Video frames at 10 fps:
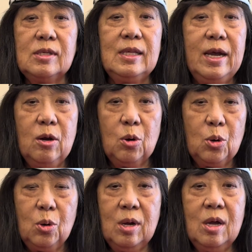
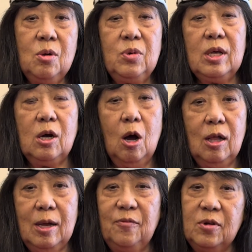later, with a call
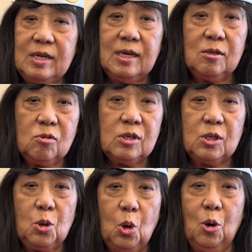up for Desert
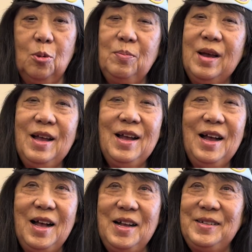Storm,
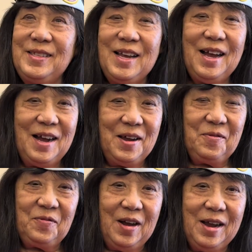I
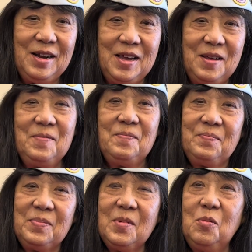finally
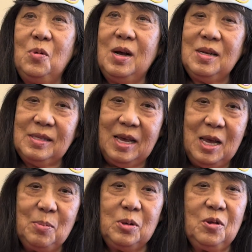was
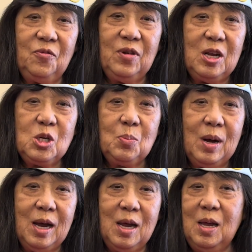able to finish
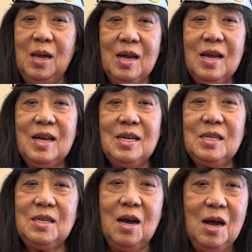my
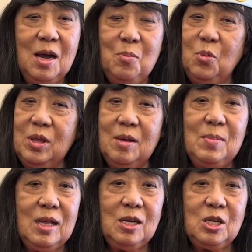time with the
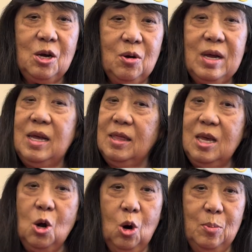military in the
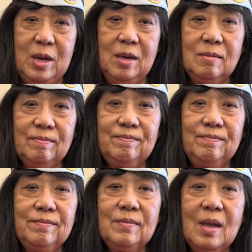Army,
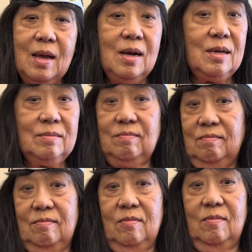and
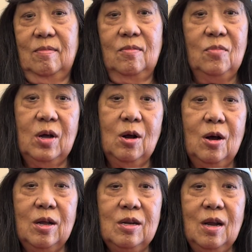went
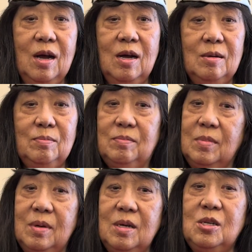on
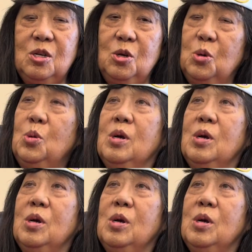to